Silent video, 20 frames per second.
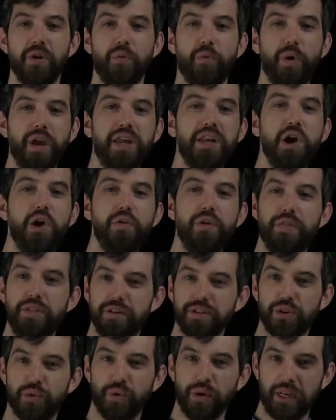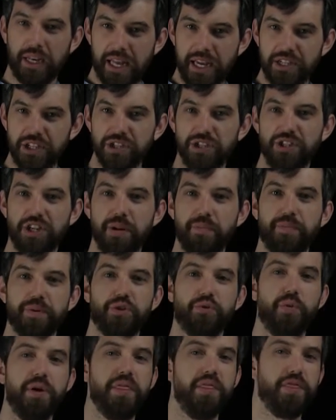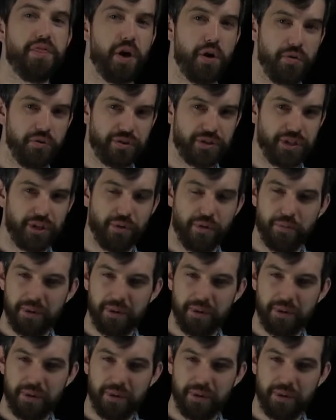we know that there's a relationship between those two.